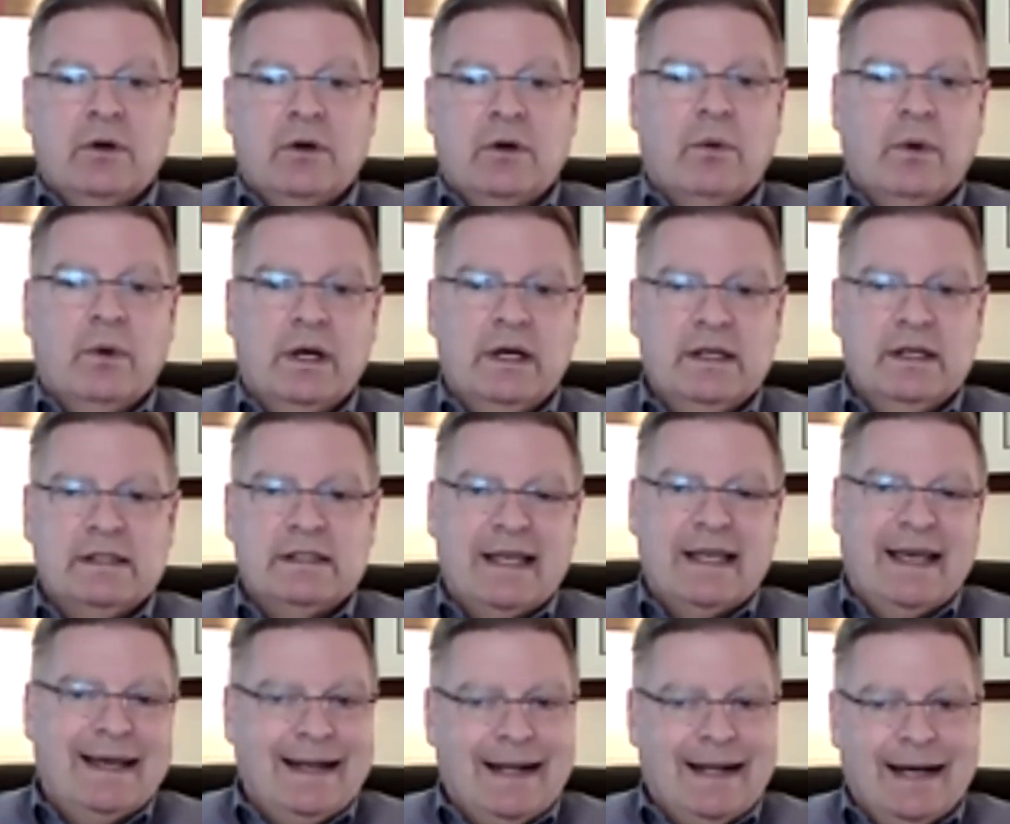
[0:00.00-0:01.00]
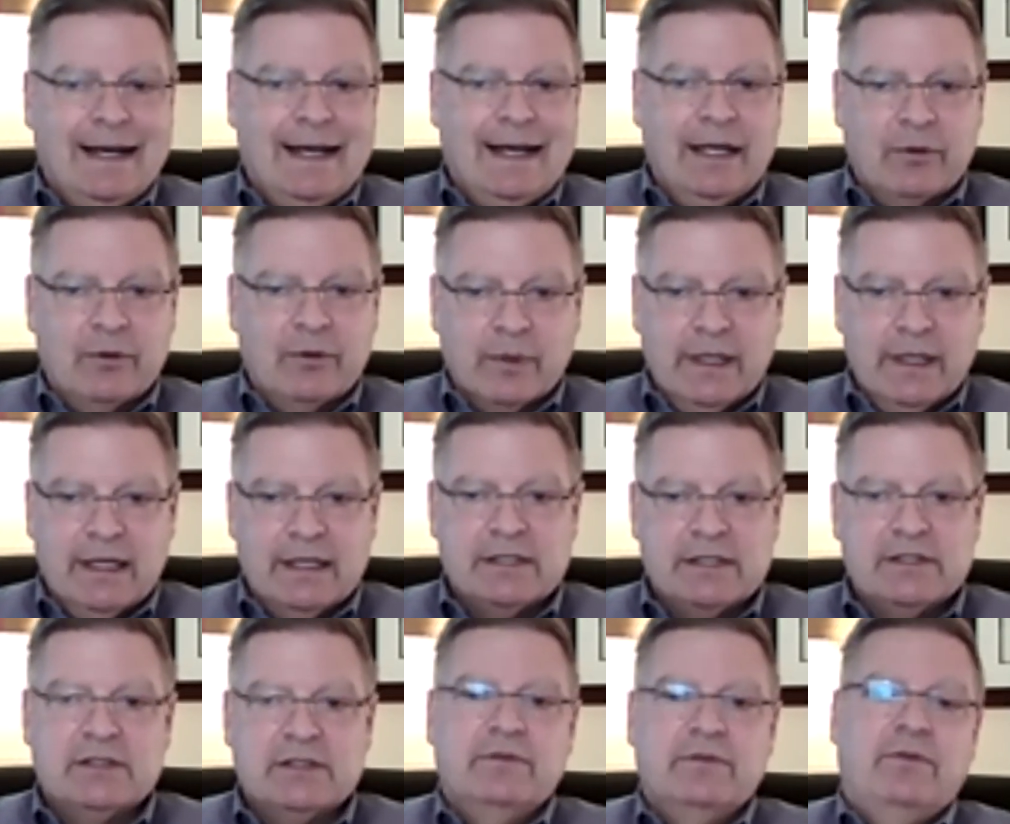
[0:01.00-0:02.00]
was at high
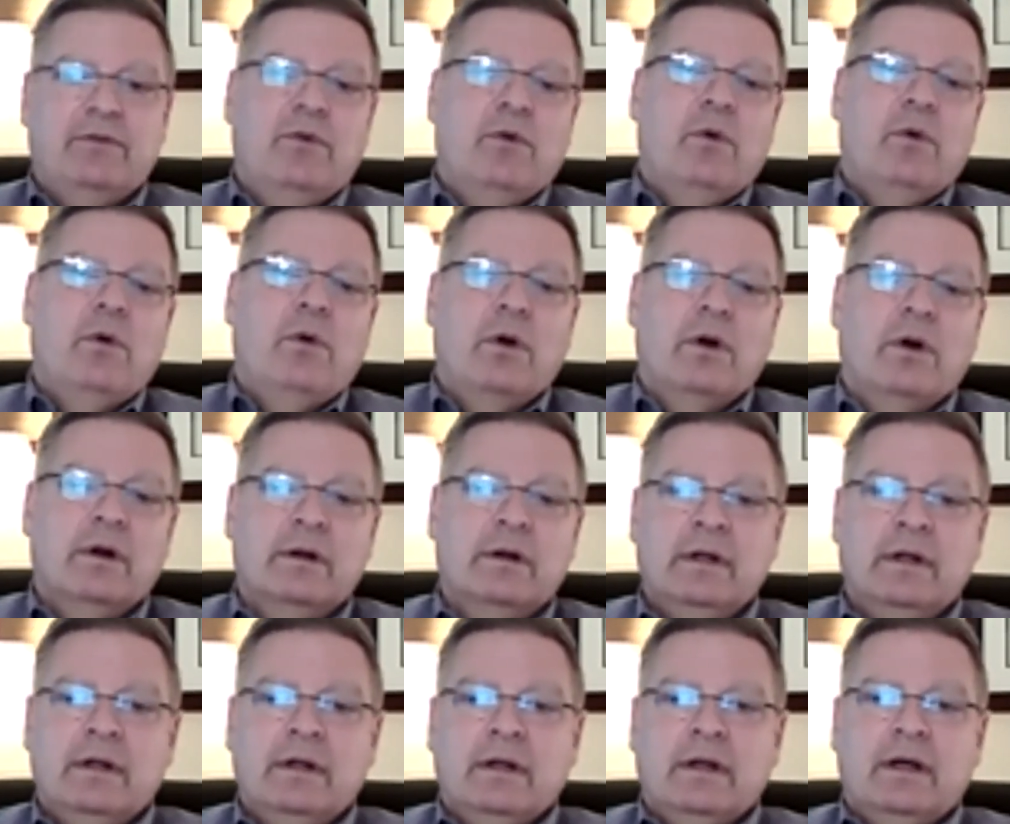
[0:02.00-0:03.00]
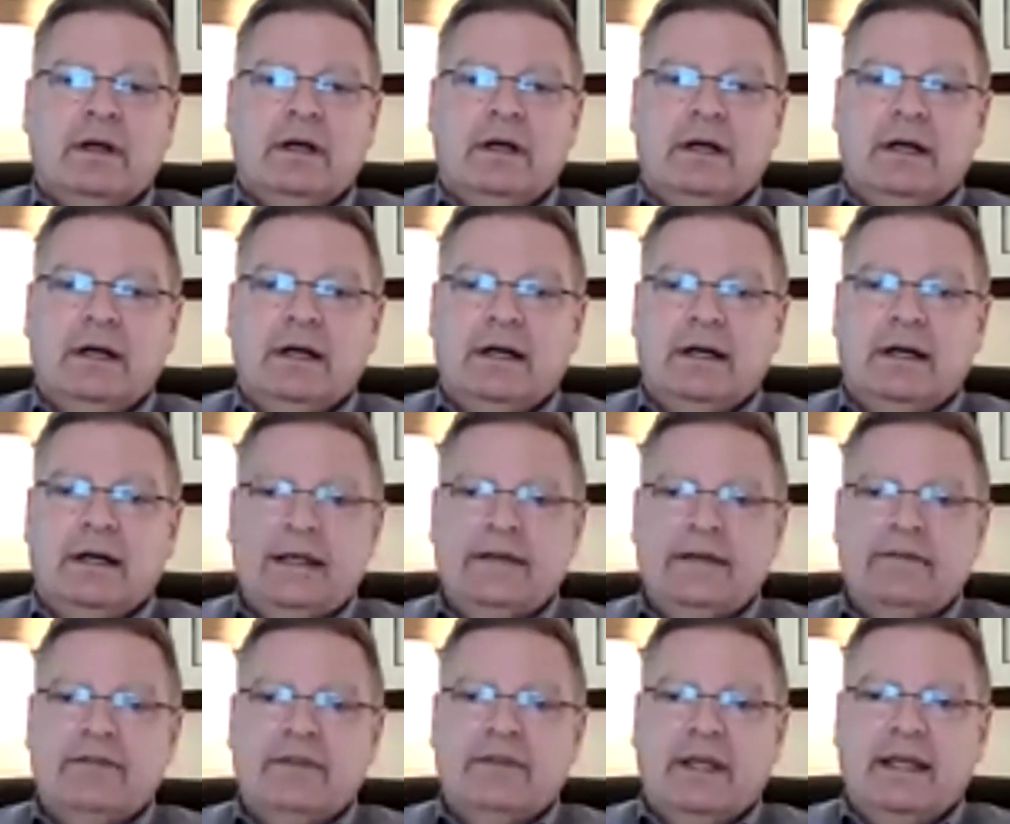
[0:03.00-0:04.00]
risk for
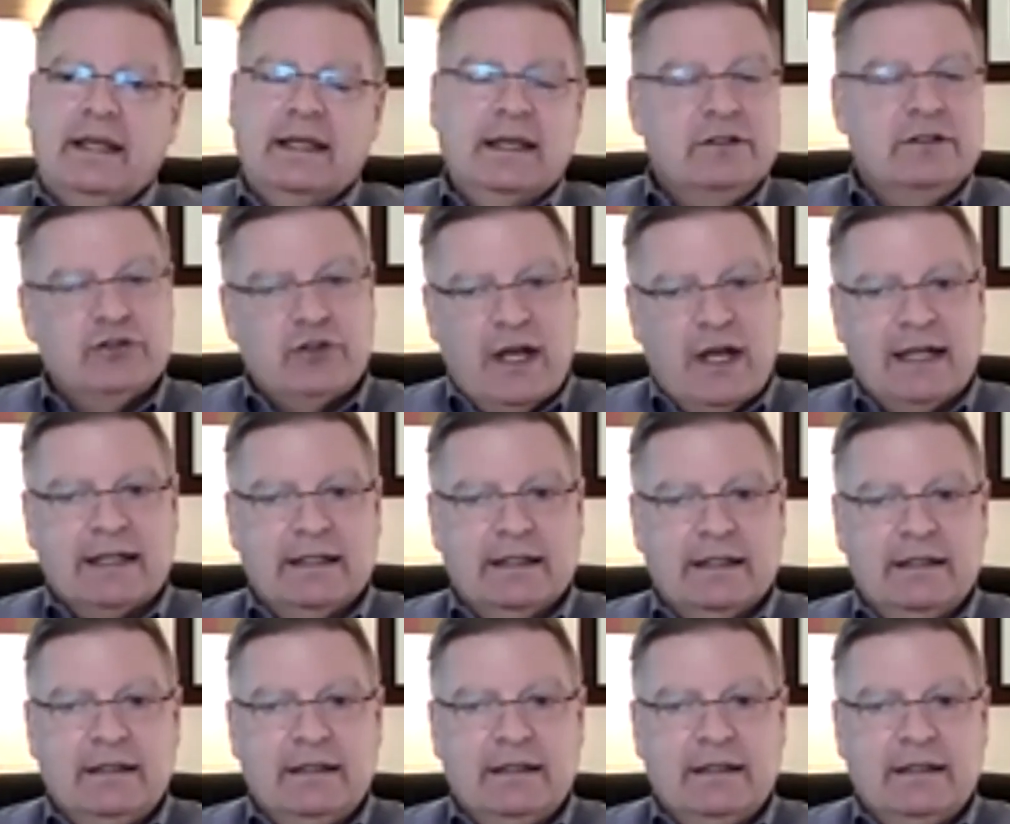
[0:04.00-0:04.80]
if they contracted